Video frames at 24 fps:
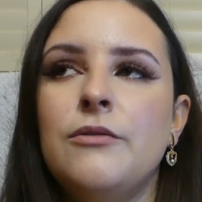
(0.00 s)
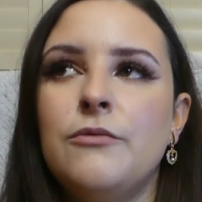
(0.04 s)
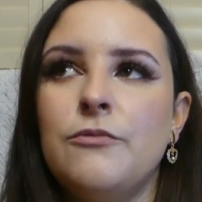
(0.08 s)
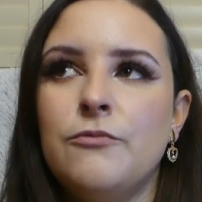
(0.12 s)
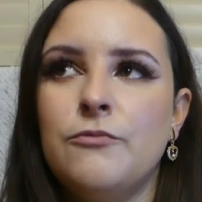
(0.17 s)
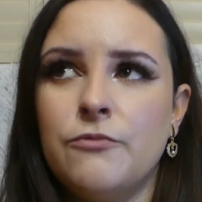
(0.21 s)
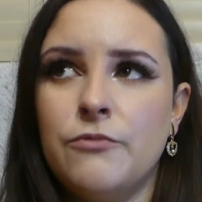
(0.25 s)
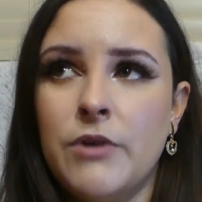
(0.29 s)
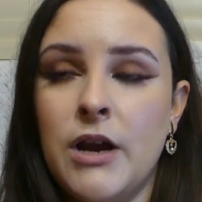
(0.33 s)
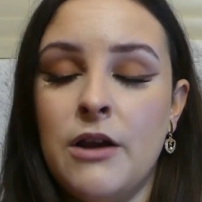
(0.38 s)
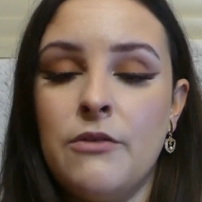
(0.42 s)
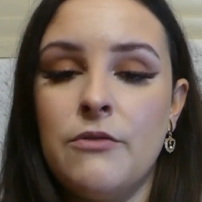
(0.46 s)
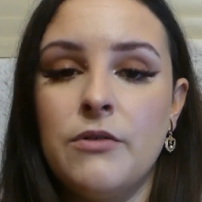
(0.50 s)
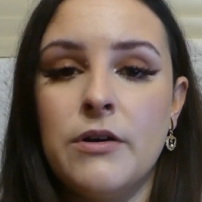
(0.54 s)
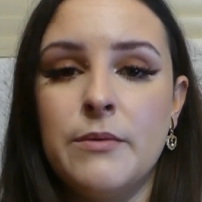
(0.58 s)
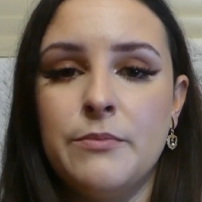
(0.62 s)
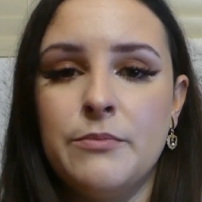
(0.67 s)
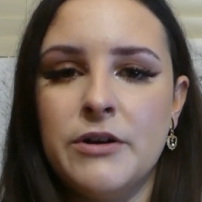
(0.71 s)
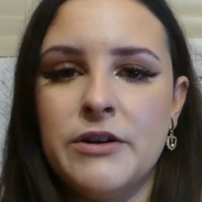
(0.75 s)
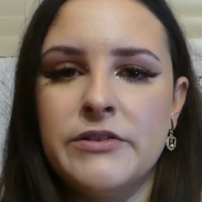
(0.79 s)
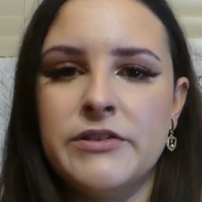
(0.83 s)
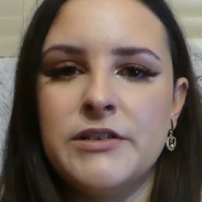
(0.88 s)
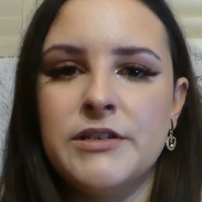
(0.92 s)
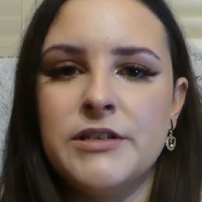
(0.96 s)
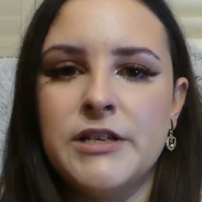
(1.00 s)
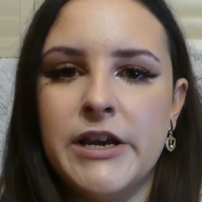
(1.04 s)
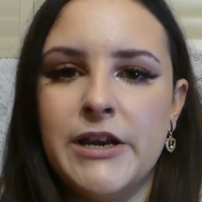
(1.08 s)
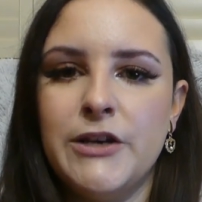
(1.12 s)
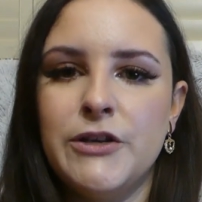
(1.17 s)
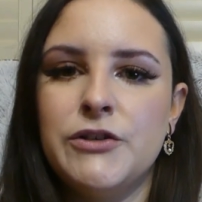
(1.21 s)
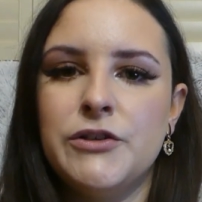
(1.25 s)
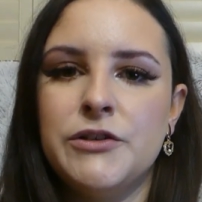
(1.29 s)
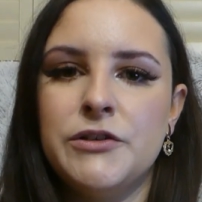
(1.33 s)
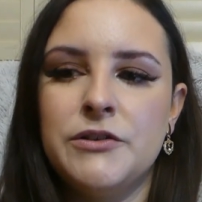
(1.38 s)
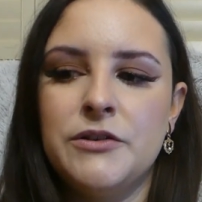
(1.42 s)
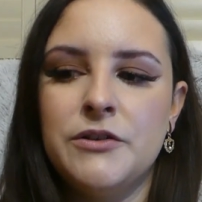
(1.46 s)
rarer
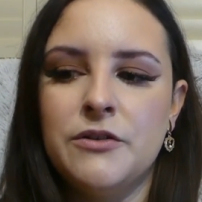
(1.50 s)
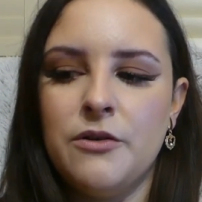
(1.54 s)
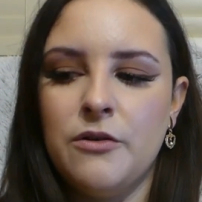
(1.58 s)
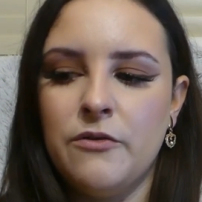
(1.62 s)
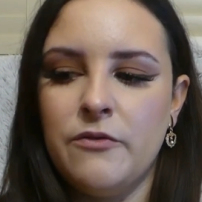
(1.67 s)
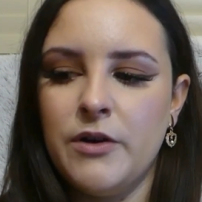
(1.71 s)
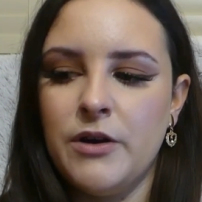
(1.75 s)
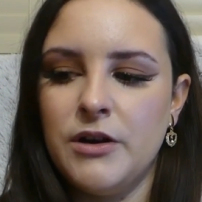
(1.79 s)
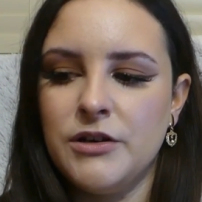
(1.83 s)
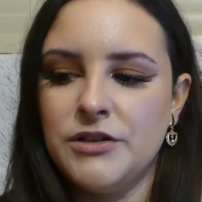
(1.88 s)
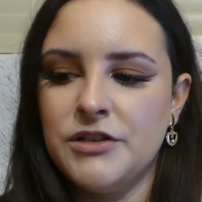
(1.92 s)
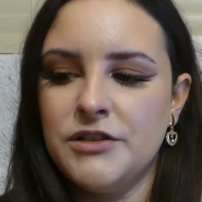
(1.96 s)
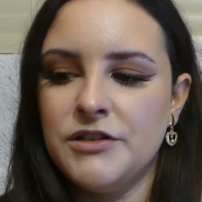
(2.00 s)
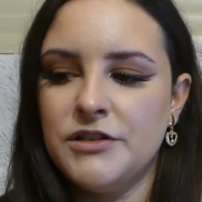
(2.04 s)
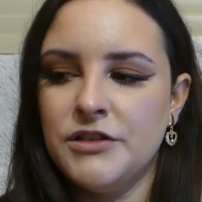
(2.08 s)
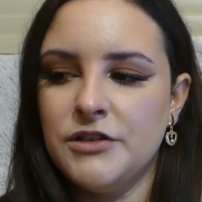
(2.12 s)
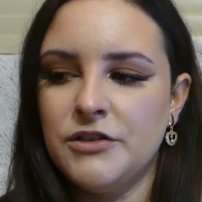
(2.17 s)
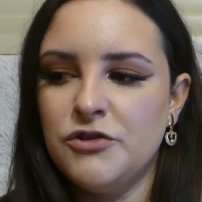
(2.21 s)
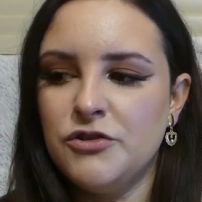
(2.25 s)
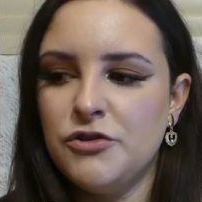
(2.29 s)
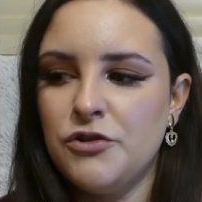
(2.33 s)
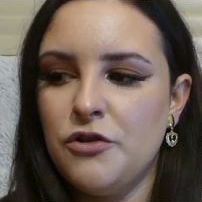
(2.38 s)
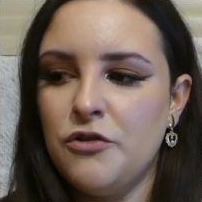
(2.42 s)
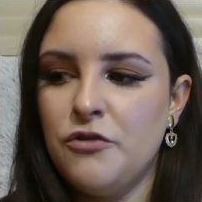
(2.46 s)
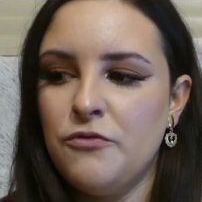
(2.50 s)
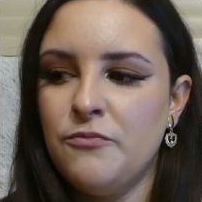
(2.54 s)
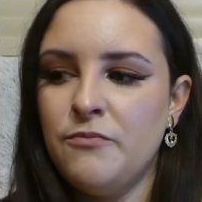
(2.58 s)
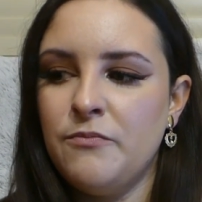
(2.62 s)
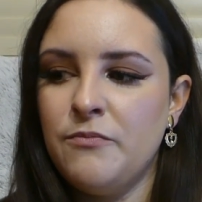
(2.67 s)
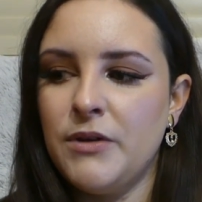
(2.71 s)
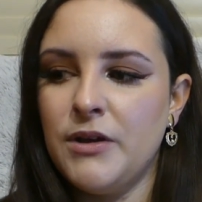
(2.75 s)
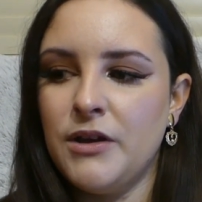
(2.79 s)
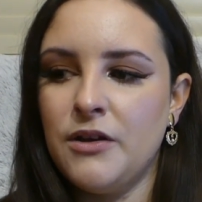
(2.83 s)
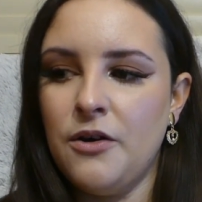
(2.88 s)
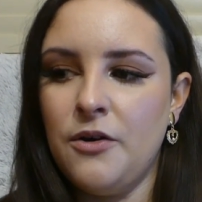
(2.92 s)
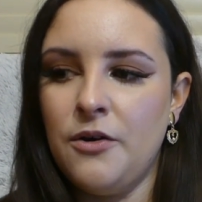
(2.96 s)
presentation of Usher syndrome
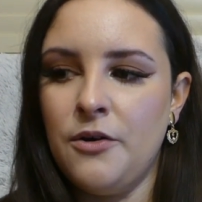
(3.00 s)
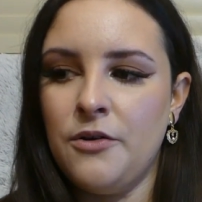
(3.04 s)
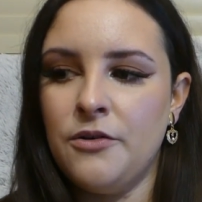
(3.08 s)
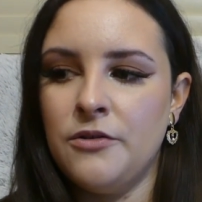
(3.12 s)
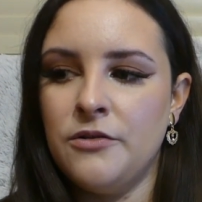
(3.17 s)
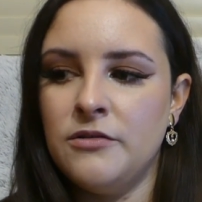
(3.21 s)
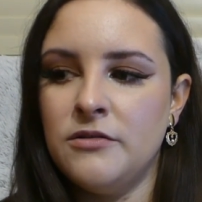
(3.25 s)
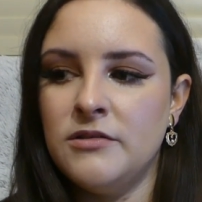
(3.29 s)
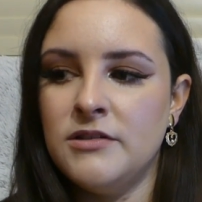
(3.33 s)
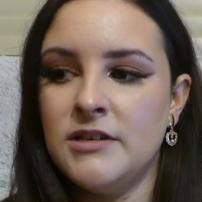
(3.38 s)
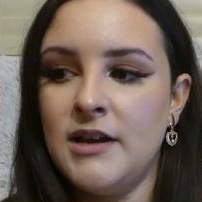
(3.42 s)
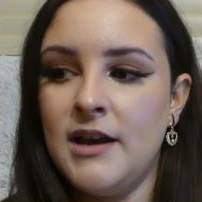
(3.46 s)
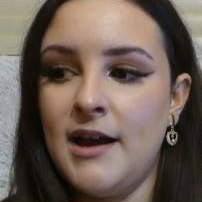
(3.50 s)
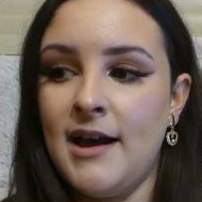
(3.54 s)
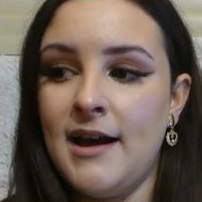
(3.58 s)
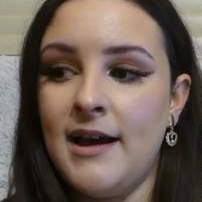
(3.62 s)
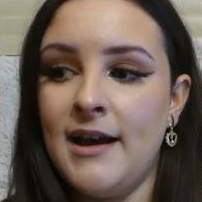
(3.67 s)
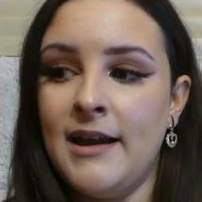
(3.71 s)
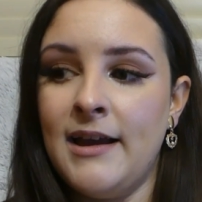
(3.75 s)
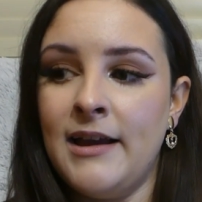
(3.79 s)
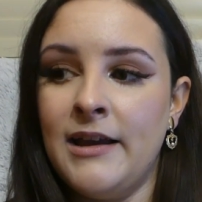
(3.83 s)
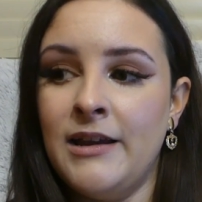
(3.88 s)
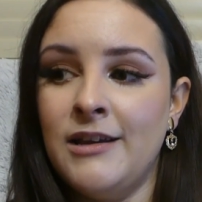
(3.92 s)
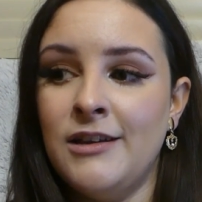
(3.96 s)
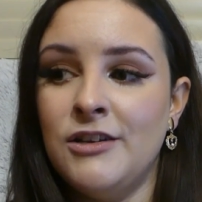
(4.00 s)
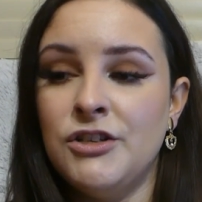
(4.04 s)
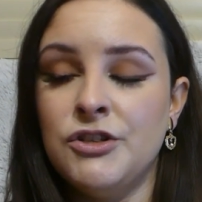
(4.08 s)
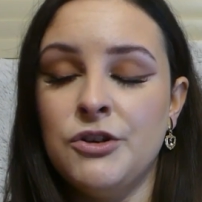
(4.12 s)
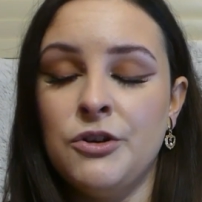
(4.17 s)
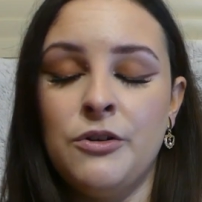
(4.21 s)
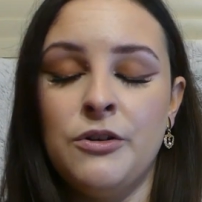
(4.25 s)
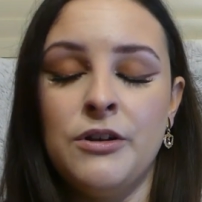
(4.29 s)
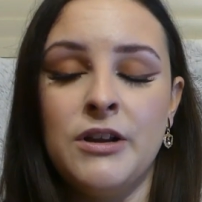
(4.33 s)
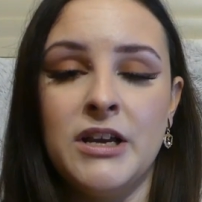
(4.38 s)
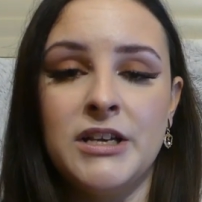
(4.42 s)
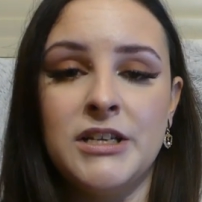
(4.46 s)
because I
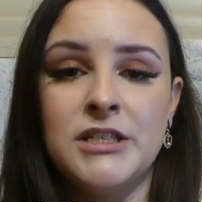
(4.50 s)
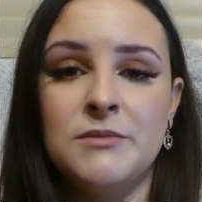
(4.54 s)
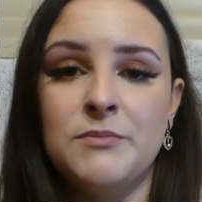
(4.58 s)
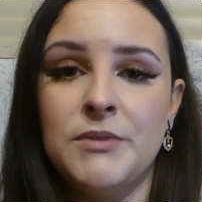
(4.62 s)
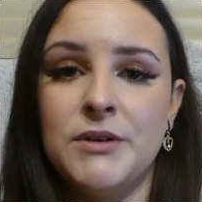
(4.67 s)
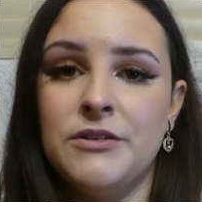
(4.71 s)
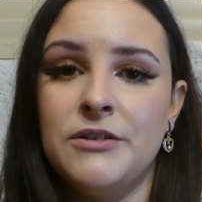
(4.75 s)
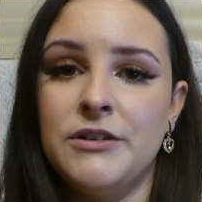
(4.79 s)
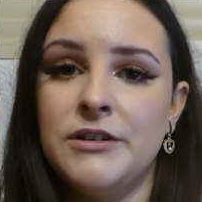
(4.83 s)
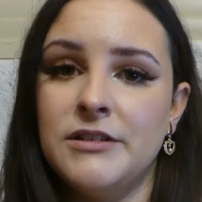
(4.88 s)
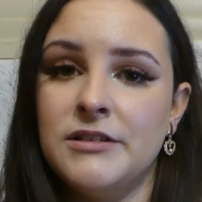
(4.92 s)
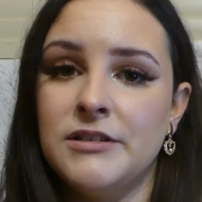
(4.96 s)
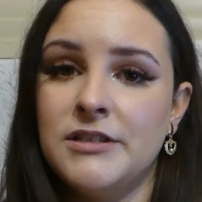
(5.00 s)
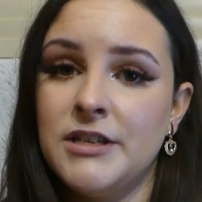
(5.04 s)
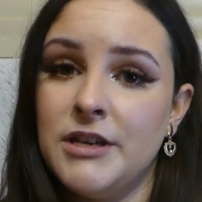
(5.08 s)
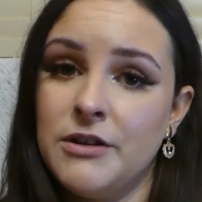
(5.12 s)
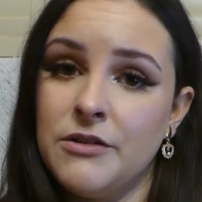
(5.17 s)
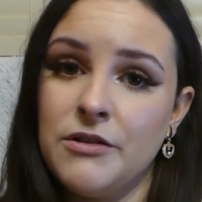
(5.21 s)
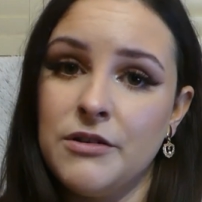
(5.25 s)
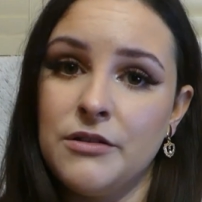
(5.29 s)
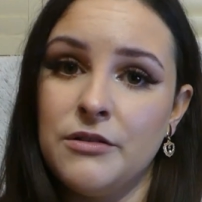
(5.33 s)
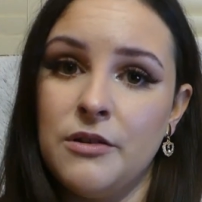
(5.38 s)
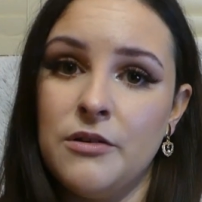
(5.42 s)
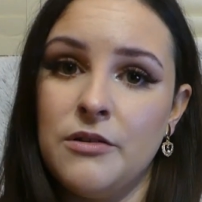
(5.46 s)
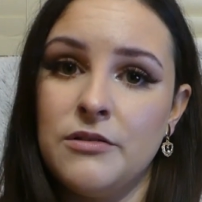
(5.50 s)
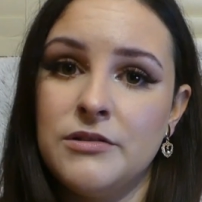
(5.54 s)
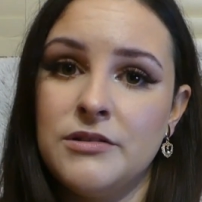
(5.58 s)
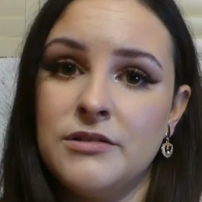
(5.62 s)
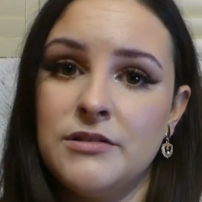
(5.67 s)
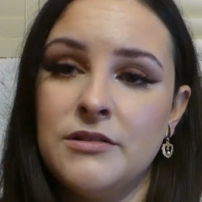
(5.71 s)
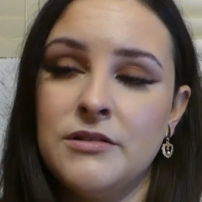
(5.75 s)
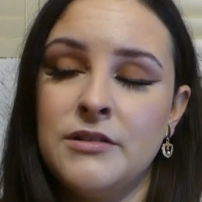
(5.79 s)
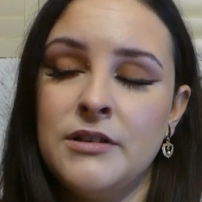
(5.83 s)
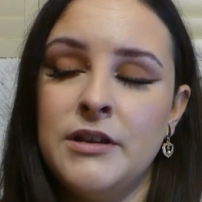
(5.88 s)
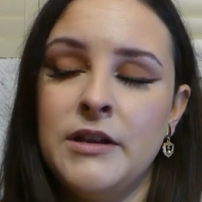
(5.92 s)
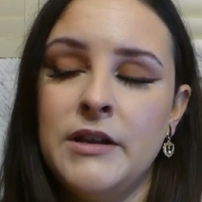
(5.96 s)
don't experience hearing
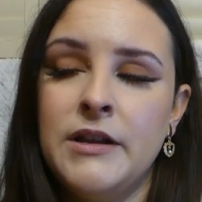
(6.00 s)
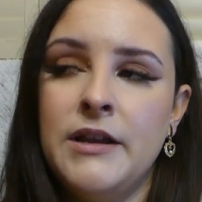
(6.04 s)
loss.